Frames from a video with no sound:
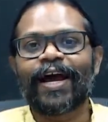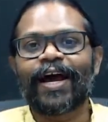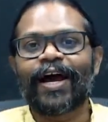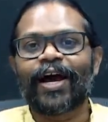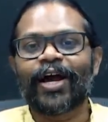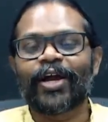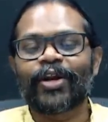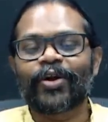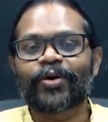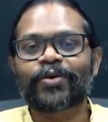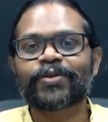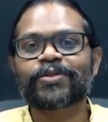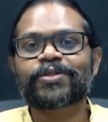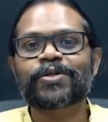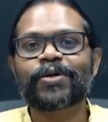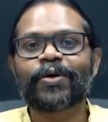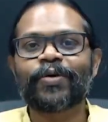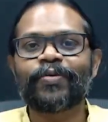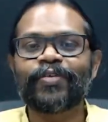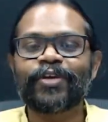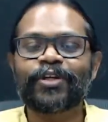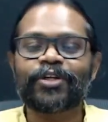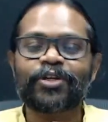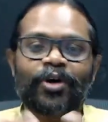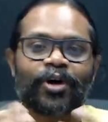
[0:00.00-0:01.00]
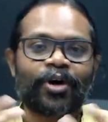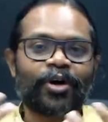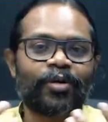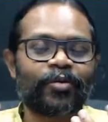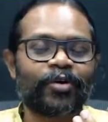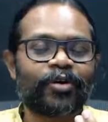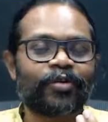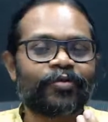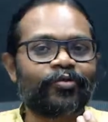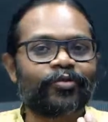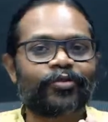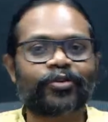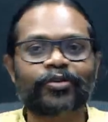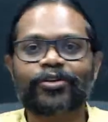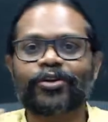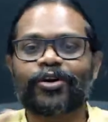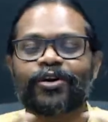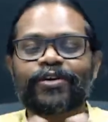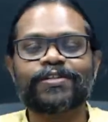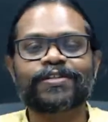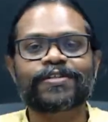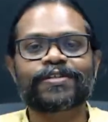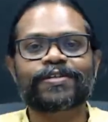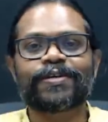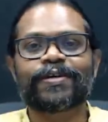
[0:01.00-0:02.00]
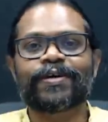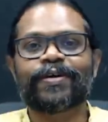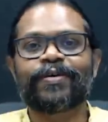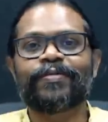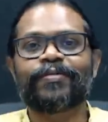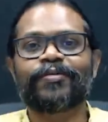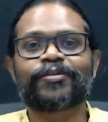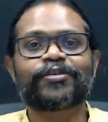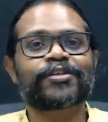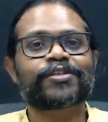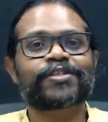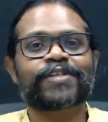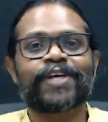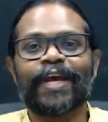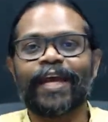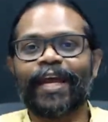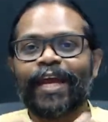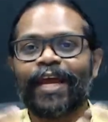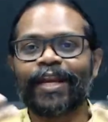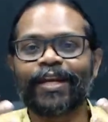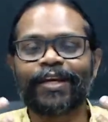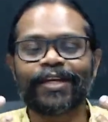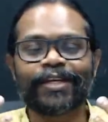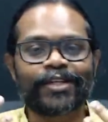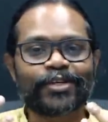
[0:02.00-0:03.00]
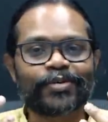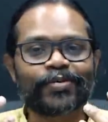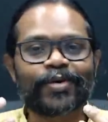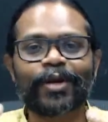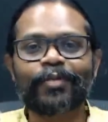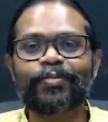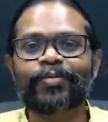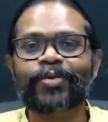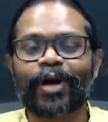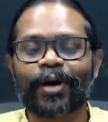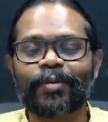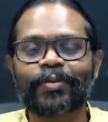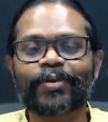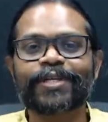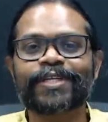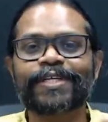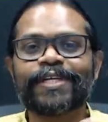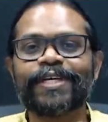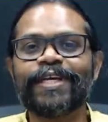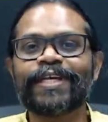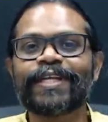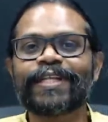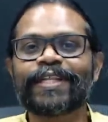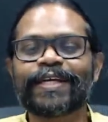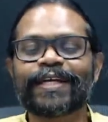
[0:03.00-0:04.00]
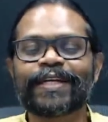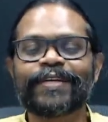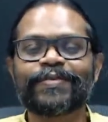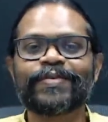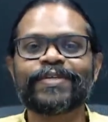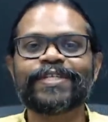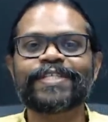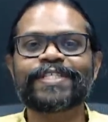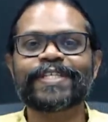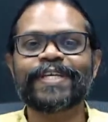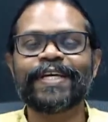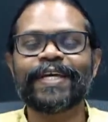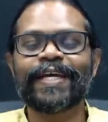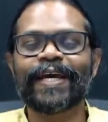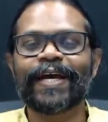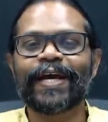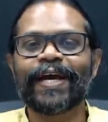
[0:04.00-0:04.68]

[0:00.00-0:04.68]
and also we talk about photons, which is again dual property that we see.